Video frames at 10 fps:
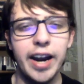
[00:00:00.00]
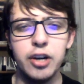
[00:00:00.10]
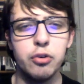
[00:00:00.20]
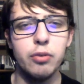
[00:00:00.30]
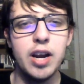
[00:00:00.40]

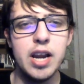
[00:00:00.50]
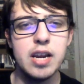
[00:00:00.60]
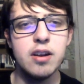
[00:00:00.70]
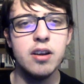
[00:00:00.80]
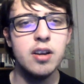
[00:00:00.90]
Iron
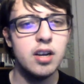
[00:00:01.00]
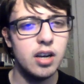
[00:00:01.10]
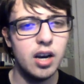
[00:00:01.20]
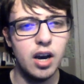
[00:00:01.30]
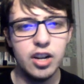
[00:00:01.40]
Rain,
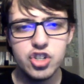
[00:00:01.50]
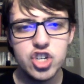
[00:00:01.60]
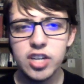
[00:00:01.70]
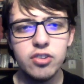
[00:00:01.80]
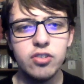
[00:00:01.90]

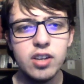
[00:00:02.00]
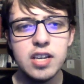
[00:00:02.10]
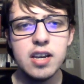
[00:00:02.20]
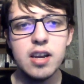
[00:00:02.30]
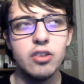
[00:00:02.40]

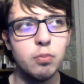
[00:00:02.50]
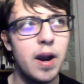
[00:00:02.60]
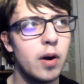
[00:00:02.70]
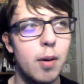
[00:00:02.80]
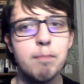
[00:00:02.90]
Genocidius,
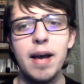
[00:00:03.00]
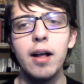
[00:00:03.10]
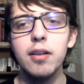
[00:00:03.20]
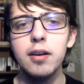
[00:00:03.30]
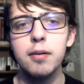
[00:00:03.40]

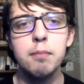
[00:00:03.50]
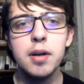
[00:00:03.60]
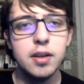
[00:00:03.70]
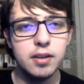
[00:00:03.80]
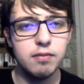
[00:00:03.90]
Parabellum.